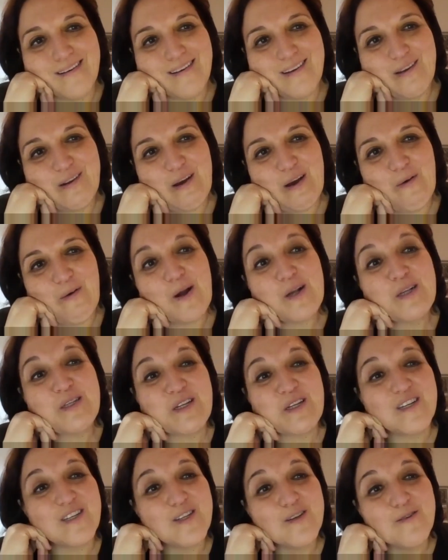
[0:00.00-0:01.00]
You know, I
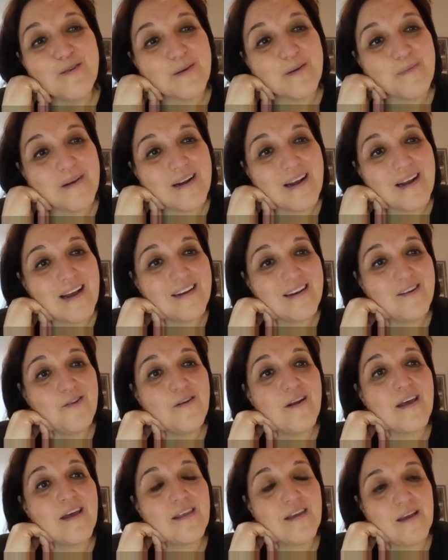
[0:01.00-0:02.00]
wanted to do it, but I knew
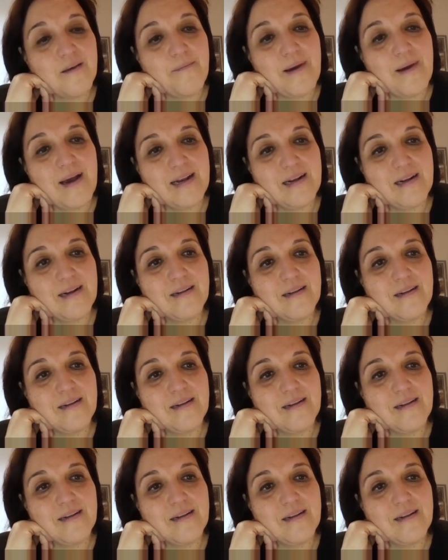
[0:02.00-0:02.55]
nothing about it.